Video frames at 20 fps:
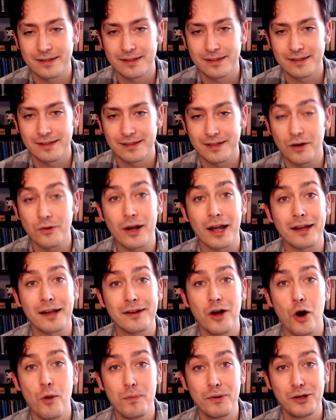Okay,
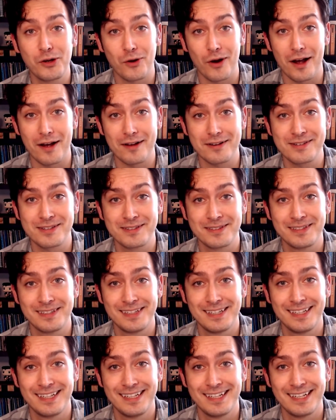open your eyes.
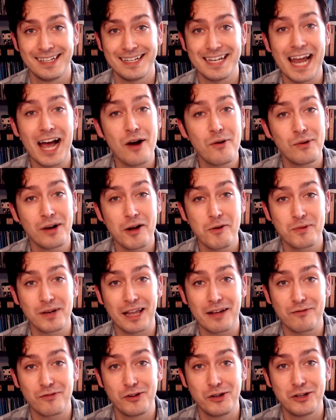Now what I would
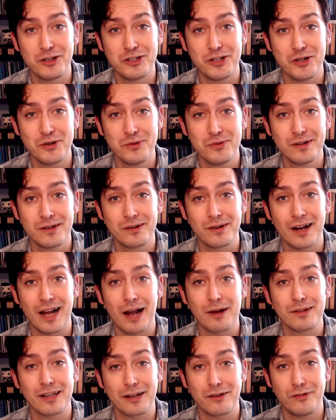like for you to do, I
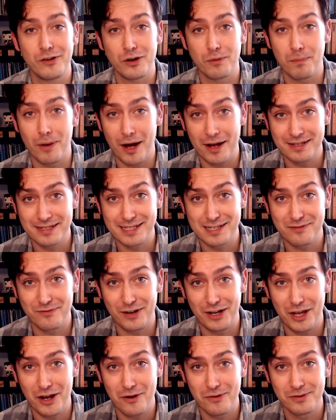would like for you to pause this
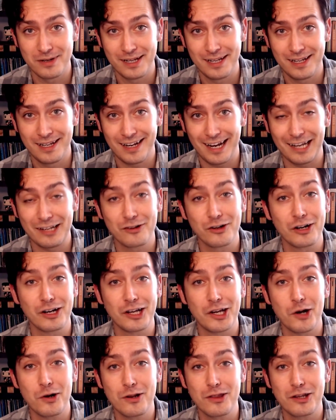video, and you're going to
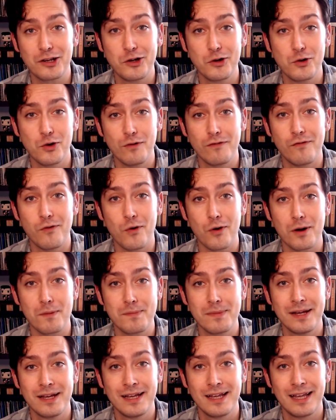go to the Google form
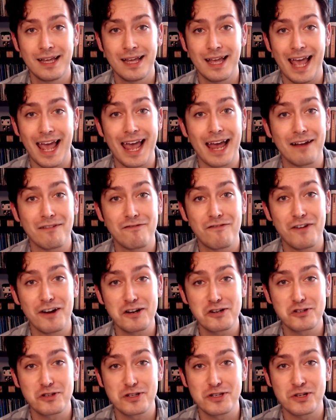and
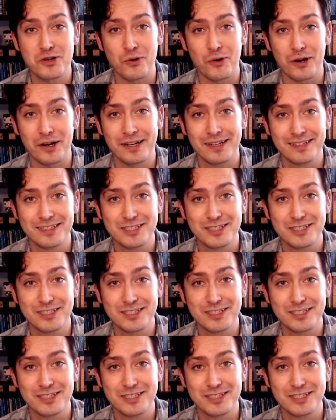finish the story. So